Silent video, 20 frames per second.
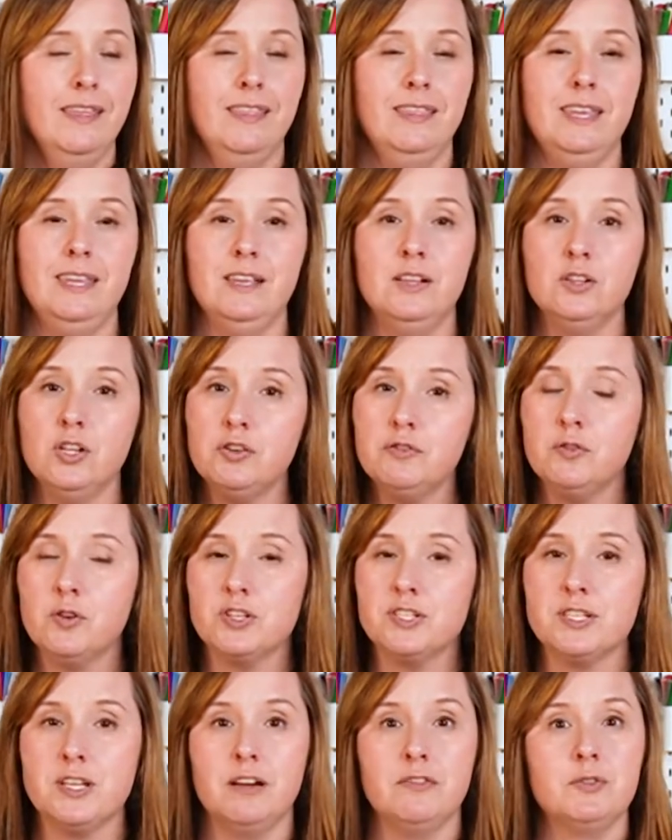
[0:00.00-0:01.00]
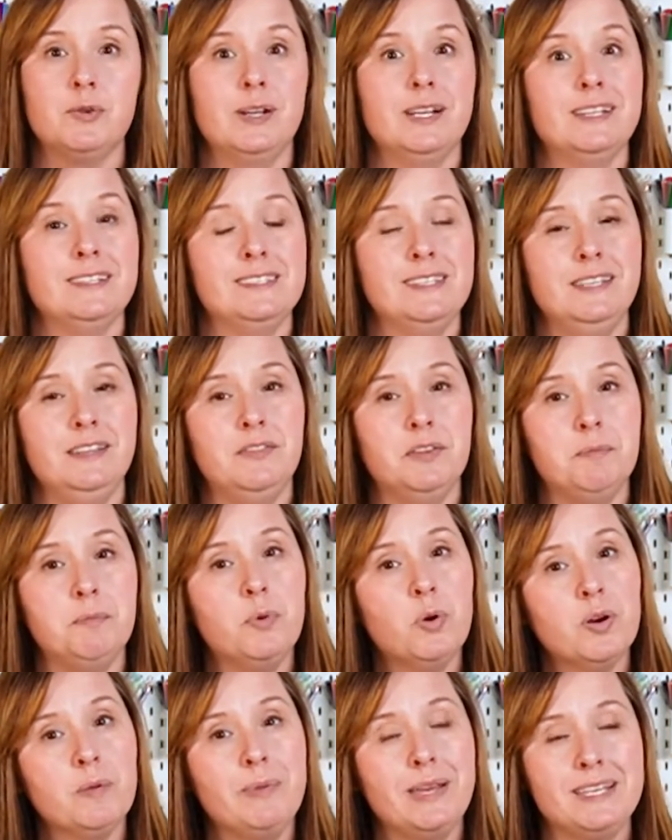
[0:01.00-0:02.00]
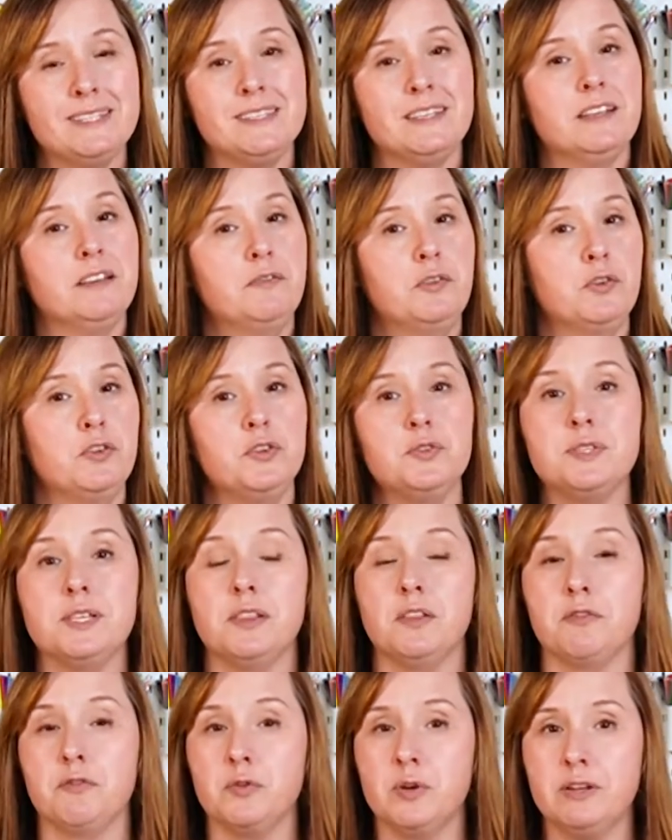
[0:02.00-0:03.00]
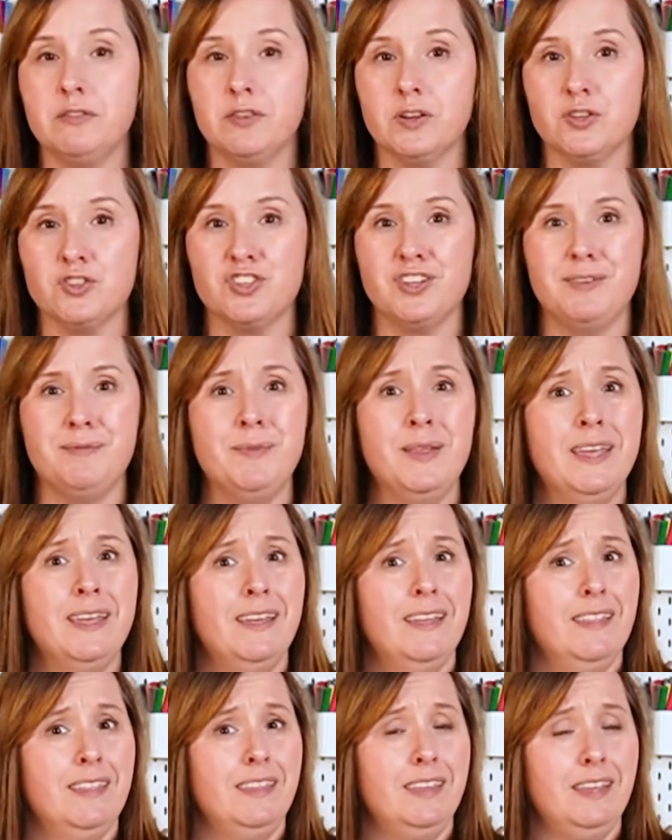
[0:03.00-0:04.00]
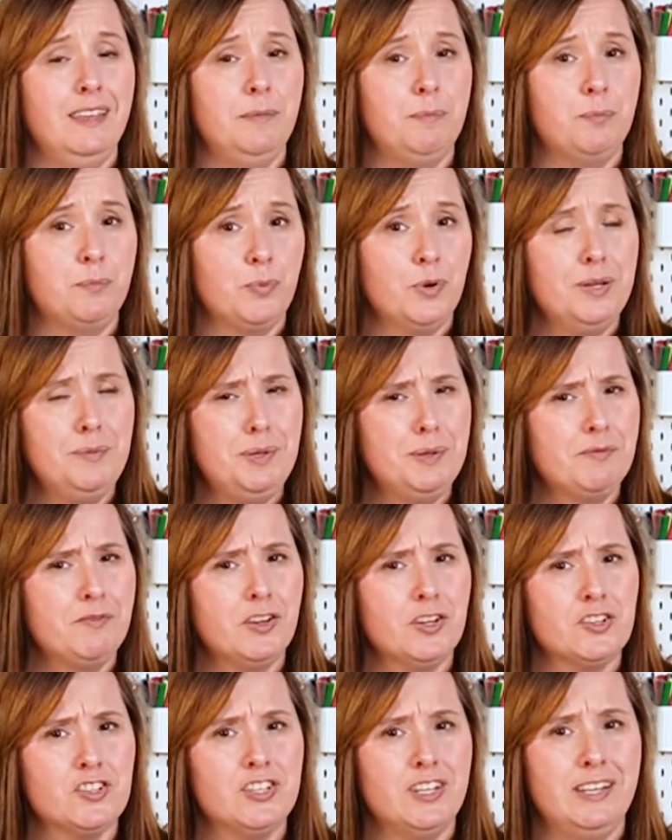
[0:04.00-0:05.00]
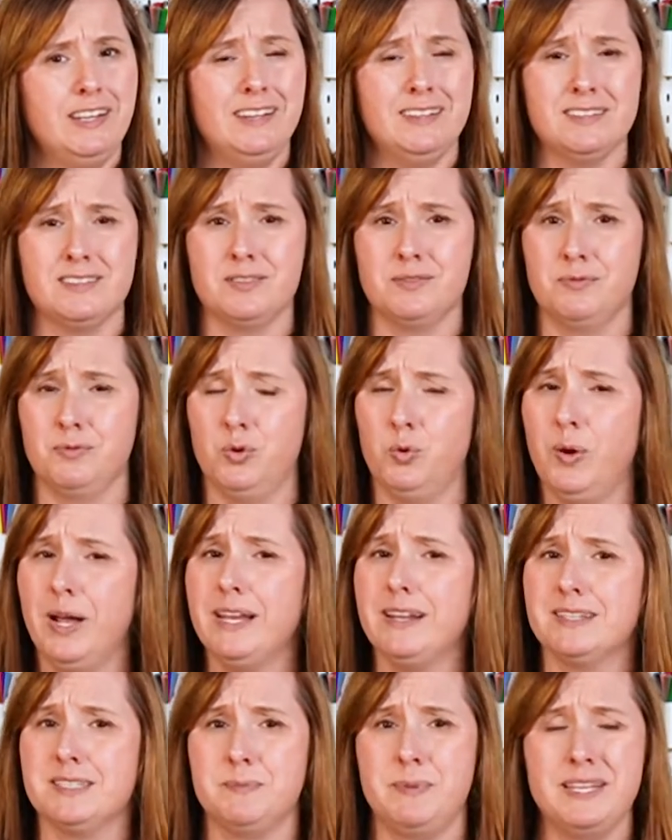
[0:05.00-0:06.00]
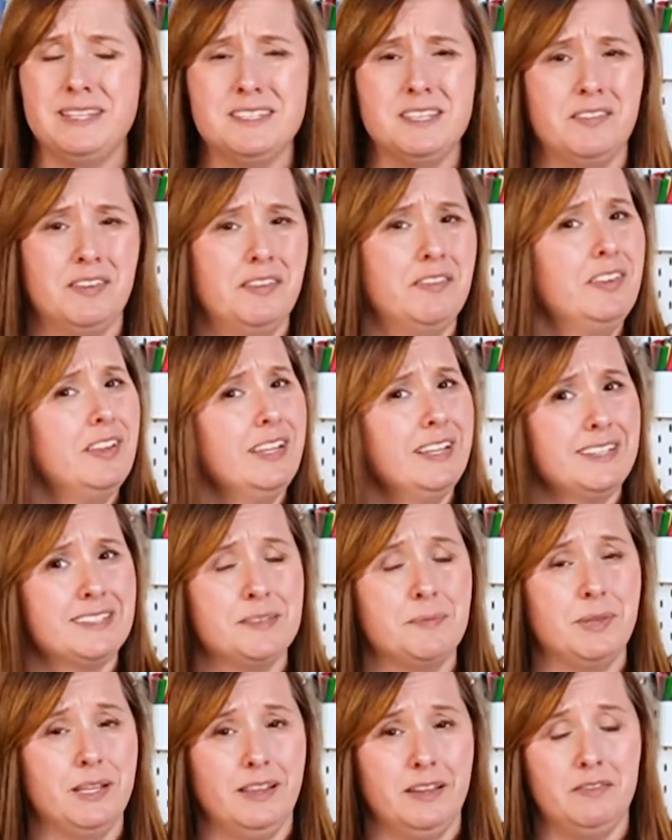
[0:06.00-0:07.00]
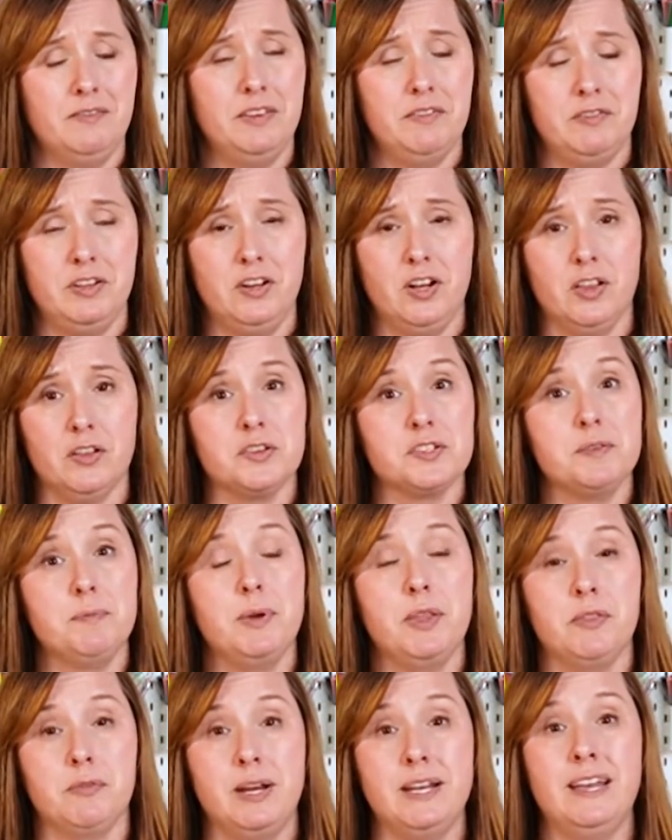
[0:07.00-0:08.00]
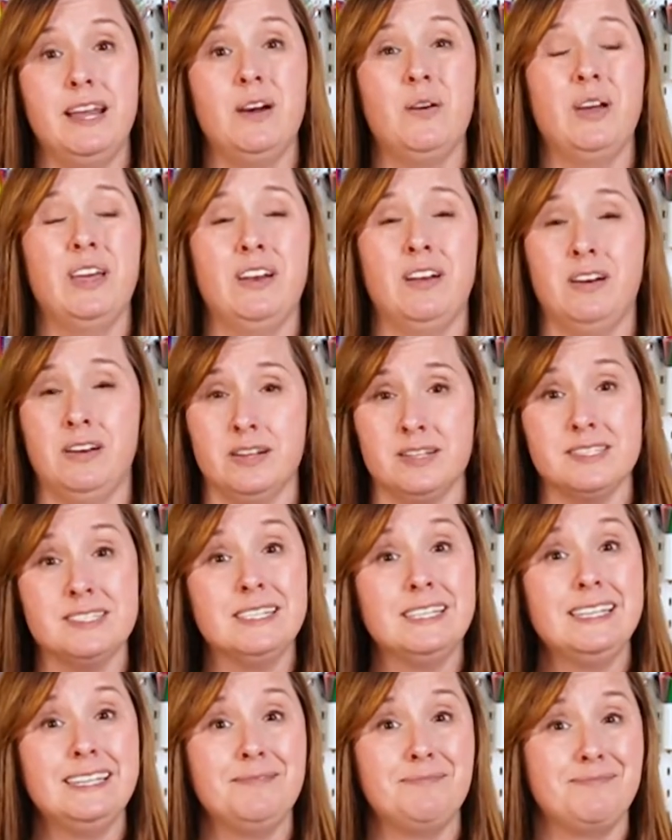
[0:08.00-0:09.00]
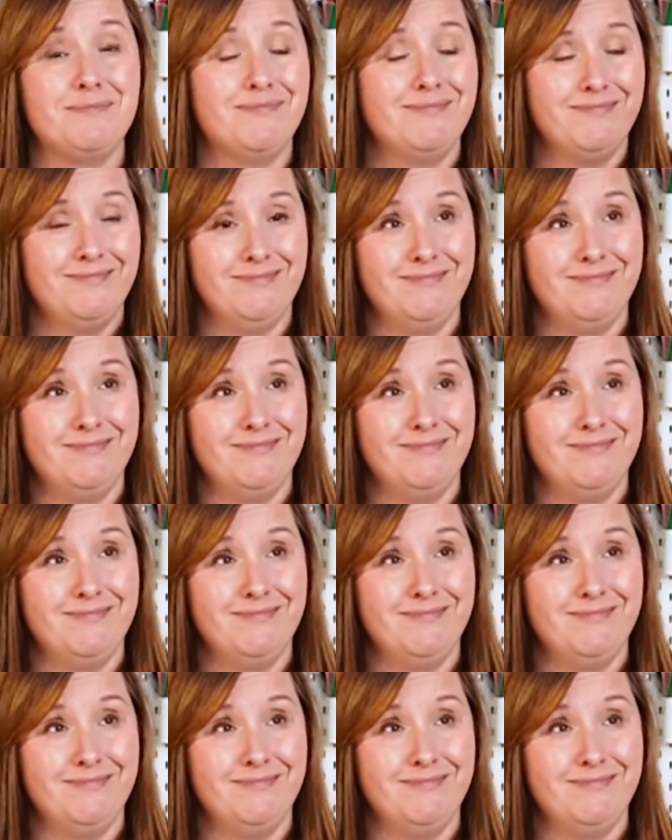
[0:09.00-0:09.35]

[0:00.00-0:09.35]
The Glowforge software is even more basic if you're using the free version. The premium version is quite expensive. I feel like it's something like $50 a month right now. And honestly,